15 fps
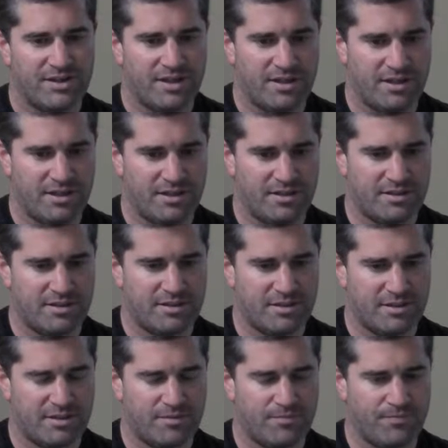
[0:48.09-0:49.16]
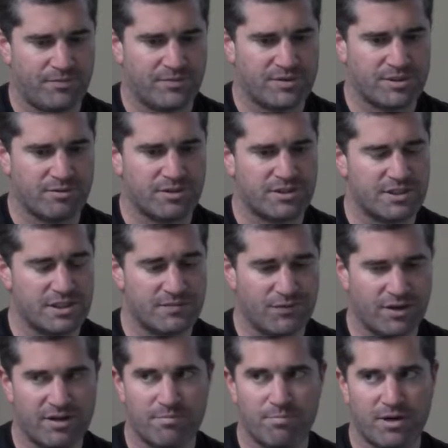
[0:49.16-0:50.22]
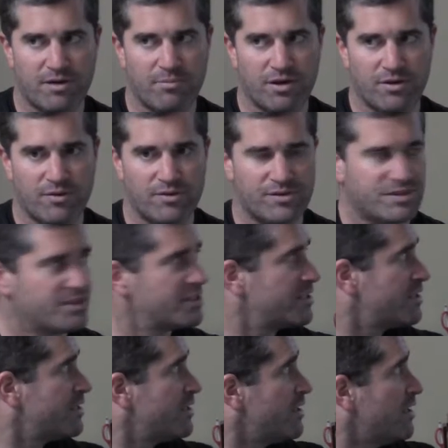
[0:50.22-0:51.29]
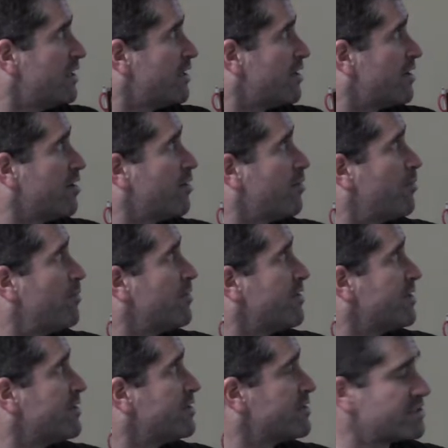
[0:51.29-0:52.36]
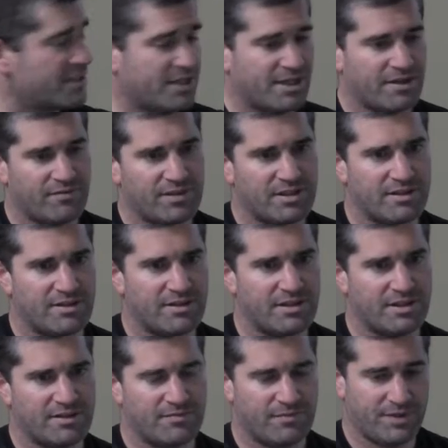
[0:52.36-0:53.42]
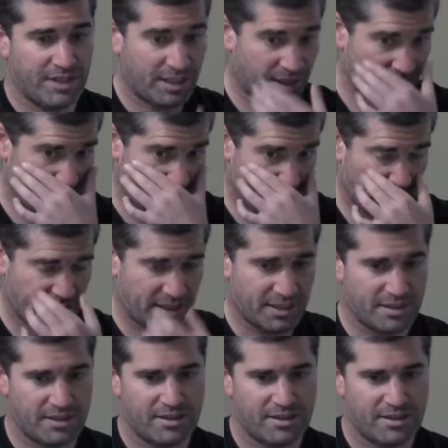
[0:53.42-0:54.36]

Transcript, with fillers: And um, so it's, it's very bare bones. Um, and it doesn't have anything in it that